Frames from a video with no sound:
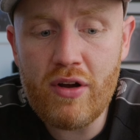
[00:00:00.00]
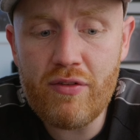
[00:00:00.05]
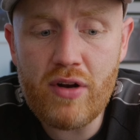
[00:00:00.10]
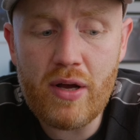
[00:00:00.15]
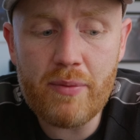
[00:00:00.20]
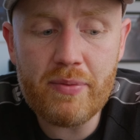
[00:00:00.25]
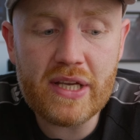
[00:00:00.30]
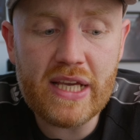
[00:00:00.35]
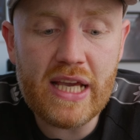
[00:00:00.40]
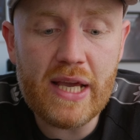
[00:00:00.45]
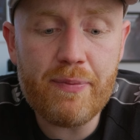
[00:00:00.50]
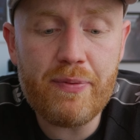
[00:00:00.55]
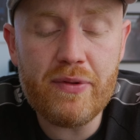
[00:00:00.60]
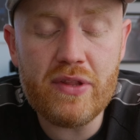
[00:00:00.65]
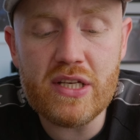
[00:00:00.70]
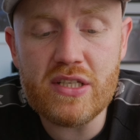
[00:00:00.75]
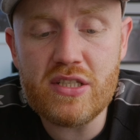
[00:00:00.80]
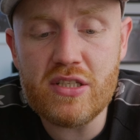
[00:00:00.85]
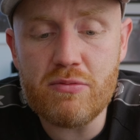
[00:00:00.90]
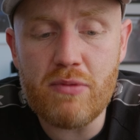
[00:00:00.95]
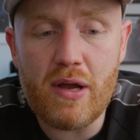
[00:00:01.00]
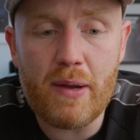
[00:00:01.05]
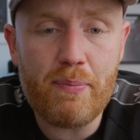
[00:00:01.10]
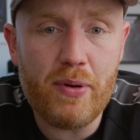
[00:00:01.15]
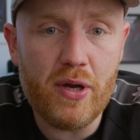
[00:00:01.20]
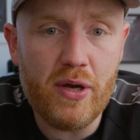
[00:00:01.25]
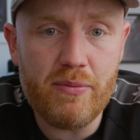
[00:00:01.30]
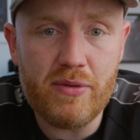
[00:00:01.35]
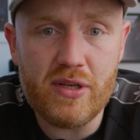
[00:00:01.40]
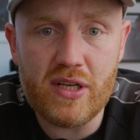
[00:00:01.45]
Whether I'll be keeping this as my
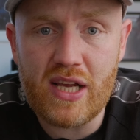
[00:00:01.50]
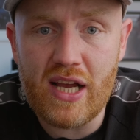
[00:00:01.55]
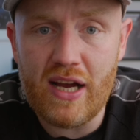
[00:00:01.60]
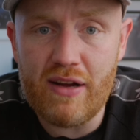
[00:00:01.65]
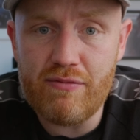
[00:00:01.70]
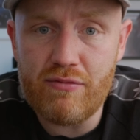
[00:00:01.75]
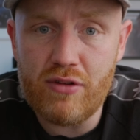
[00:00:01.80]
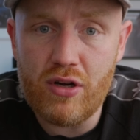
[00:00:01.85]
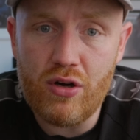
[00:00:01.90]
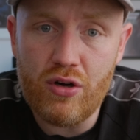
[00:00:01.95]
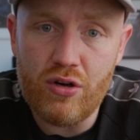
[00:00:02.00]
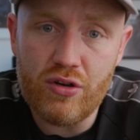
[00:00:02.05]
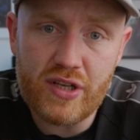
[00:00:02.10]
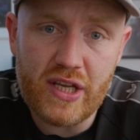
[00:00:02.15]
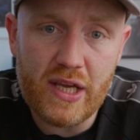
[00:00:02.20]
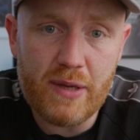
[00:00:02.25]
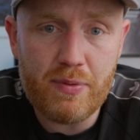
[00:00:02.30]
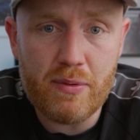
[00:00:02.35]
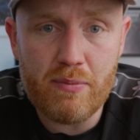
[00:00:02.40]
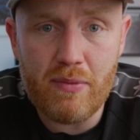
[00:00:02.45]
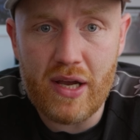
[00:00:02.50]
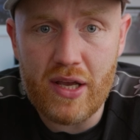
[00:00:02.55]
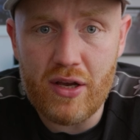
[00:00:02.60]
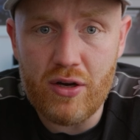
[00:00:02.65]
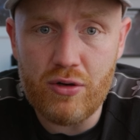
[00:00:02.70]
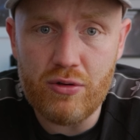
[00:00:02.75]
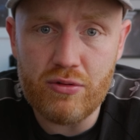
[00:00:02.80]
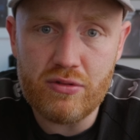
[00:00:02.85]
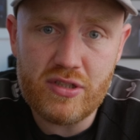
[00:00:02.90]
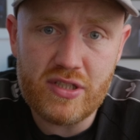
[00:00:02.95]
permanent camera or keeping my
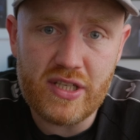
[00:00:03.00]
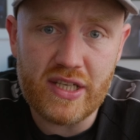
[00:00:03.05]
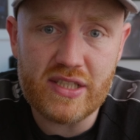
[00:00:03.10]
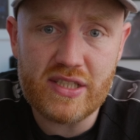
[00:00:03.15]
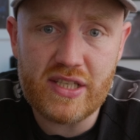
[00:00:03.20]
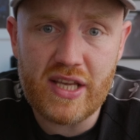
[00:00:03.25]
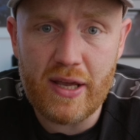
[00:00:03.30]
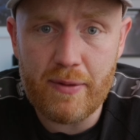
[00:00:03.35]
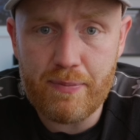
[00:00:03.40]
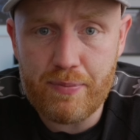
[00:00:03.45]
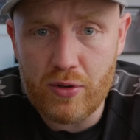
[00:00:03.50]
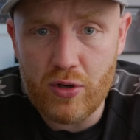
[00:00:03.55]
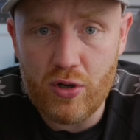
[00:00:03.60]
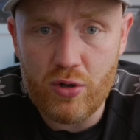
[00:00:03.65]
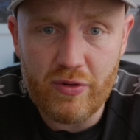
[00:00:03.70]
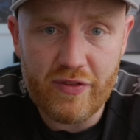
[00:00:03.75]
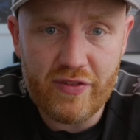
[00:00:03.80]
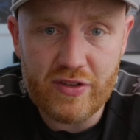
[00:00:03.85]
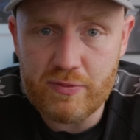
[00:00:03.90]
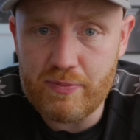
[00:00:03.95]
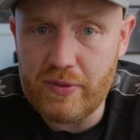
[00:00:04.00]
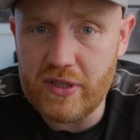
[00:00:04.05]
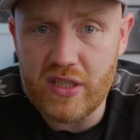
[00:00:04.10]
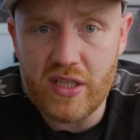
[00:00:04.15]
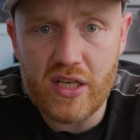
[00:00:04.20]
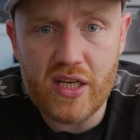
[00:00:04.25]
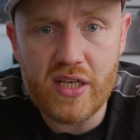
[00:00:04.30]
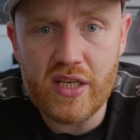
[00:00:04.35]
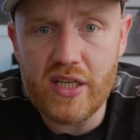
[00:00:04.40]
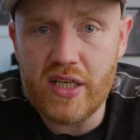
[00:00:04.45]
old 6K Pro with its built-in
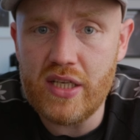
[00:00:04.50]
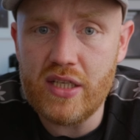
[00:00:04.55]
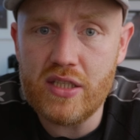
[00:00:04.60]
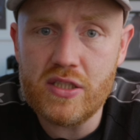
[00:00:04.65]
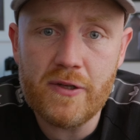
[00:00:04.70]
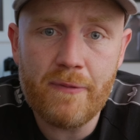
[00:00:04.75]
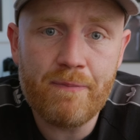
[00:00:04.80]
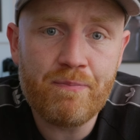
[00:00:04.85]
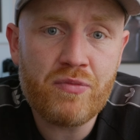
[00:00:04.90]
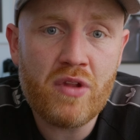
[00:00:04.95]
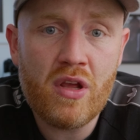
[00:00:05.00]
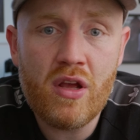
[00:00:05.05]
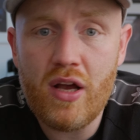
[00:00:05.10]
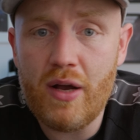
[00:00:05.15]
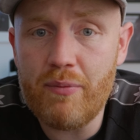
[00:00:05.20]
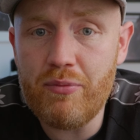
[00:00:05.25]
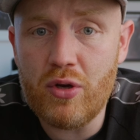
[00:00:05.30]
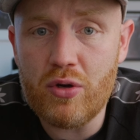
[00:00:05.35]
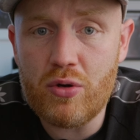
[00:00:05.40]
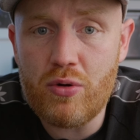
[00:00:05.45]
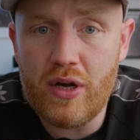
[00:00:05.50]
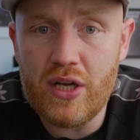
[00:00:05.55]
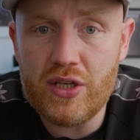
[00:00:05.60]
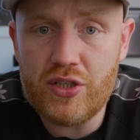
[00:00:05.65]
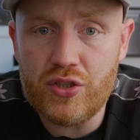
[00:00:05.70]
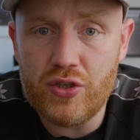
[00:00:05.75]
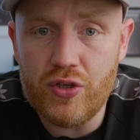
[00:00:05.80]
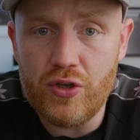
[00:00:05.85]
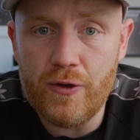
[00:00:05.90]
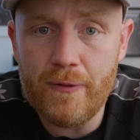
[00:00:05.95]
NDs, I'm not quite
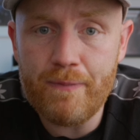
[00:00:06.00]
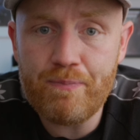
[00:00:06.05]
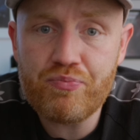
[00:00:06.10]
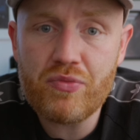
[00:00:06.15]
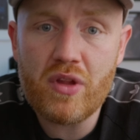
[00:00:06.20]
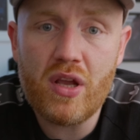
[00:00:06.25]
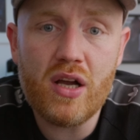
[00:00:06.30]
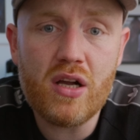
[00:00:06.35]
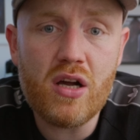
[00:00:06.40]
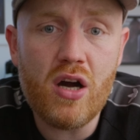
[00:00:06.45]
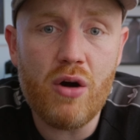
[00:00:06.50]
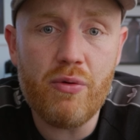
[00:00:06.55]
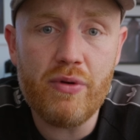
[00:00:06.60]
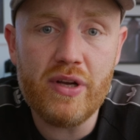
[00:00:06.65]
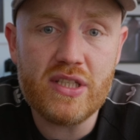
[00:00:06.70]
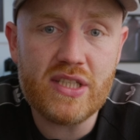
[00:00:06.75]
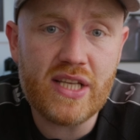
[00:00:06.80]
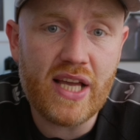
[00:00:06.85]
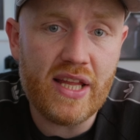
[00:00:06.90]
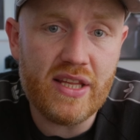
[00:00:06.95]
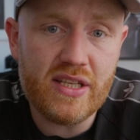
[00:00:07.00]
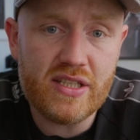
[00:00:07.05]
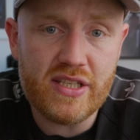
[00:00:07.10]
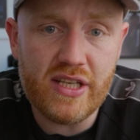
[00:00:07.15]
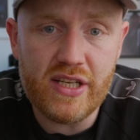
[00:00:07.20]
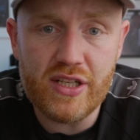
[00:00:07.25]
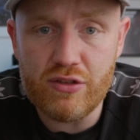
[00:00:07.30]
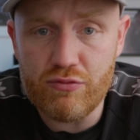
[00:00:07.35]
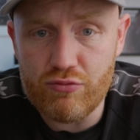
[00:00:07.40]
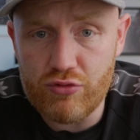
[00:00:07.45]
sure. I can't wait to get this
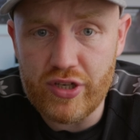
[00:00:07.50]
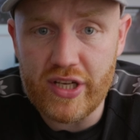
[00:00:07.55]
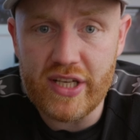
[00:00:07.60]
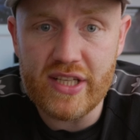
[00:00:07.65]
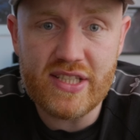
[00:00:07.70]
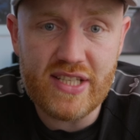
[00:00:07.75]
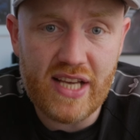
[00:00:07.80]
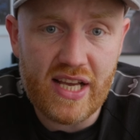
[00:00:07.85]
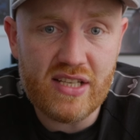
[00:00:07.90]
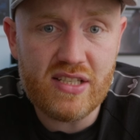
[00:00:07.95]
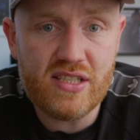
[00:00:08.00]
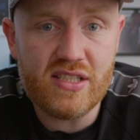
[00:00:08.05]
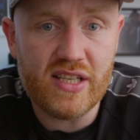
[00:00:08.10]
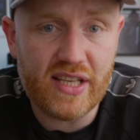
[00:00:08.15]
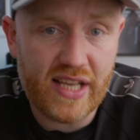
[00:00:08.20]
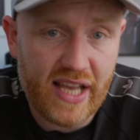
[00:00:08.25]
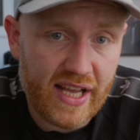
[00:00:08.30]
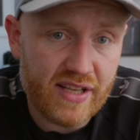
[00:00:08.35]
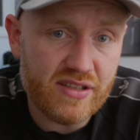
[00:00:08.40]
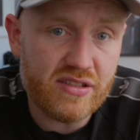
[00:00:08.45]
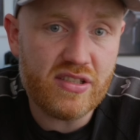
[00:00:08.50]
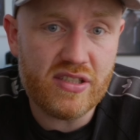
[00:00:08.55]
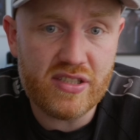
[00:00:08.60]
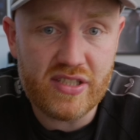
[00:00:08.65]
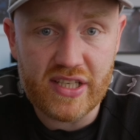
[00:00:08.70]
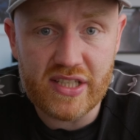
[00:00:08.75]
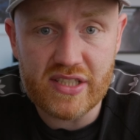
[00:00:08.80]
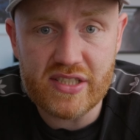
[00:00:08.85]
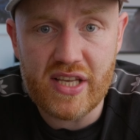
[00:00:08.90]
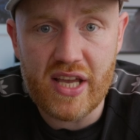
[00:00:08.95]
in and run it in tests against the
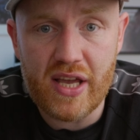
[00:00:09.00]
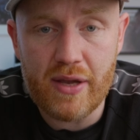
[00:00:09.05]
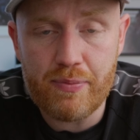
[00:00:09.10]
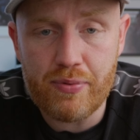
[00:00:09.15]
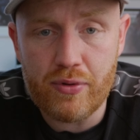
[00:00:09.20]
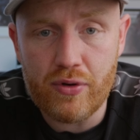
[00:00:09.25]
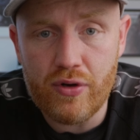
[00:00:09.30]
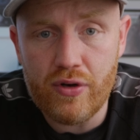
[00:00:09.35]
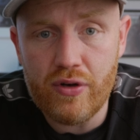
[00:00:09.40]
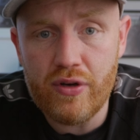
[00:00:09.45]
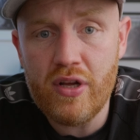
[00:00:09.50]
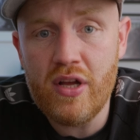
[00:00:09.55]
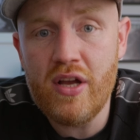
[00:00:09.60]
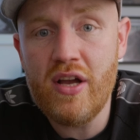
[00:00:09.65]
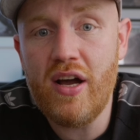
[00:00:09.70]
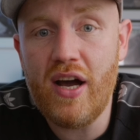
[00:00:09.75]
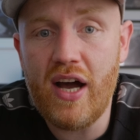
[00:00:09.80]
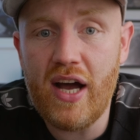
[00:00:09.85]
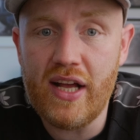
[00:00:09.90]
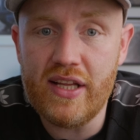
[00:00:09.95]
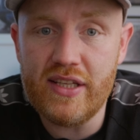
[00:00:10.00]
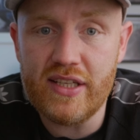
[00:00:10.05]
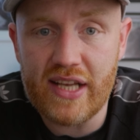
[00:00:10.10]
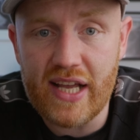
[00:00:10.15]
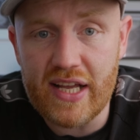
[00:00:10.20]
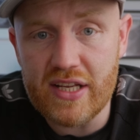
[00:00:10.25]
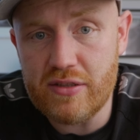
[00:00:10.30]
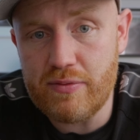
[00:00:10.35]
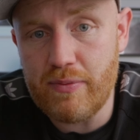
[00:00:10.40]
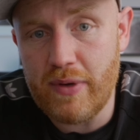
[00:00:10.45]
6K Pro and
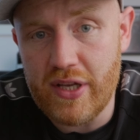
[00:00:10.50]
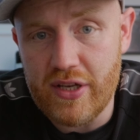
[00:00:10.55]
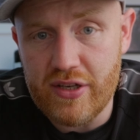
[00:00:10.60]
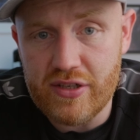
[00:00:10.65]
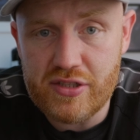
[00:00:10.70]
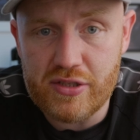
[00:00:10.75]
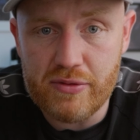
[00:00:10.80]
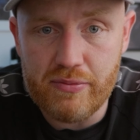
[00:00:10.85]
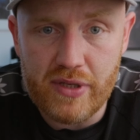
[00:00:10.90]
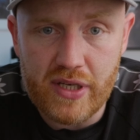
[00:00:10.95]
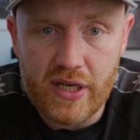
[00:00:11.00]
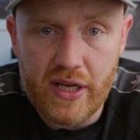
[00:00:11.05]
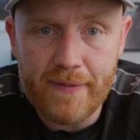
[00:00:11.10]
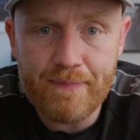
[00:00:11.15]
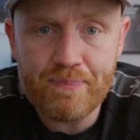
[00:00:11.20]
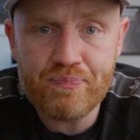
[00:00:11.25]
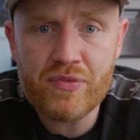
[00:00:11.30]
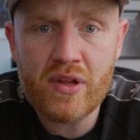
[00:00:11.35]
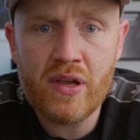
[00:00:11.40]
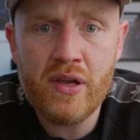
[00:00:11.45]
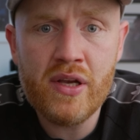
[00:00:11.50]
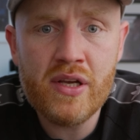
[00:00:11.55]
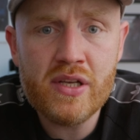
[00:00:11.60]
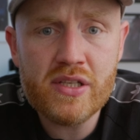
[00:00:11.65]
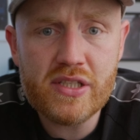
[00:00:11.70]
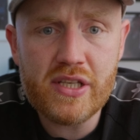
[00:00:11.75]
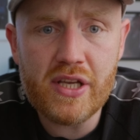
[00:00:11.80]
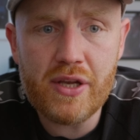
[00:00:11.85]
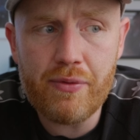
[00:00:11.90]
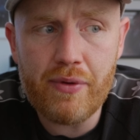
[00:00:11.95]
against my Ursa Mini,
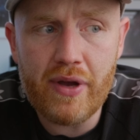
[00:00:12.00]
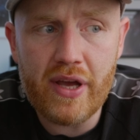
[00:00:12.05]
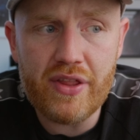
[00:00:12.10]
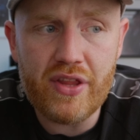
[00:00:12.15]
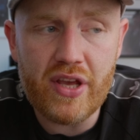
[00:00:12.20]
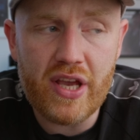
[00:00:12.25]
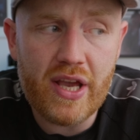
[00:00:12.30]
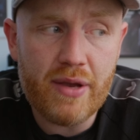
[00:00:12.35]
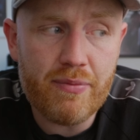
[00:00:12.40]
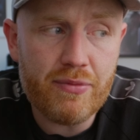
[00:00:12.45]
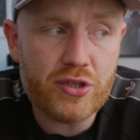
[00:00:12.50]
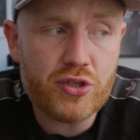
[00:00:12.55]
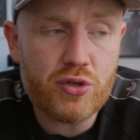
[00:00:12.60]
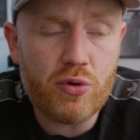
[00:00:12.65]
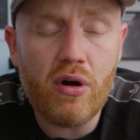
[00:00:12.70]
see where the image